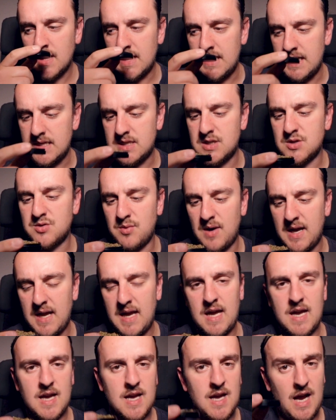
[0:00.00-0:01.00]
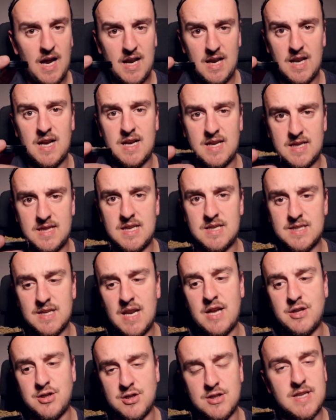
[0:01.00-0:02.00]
And this is where I like this
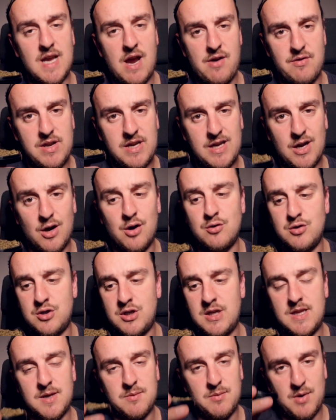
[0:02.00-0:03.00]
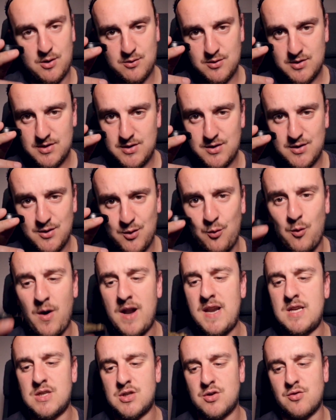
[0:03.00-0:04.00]
legendary OG the most,
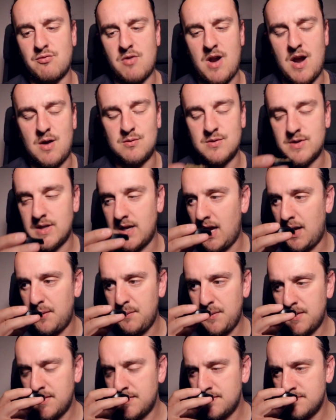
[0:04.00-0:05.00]
when it's ground up.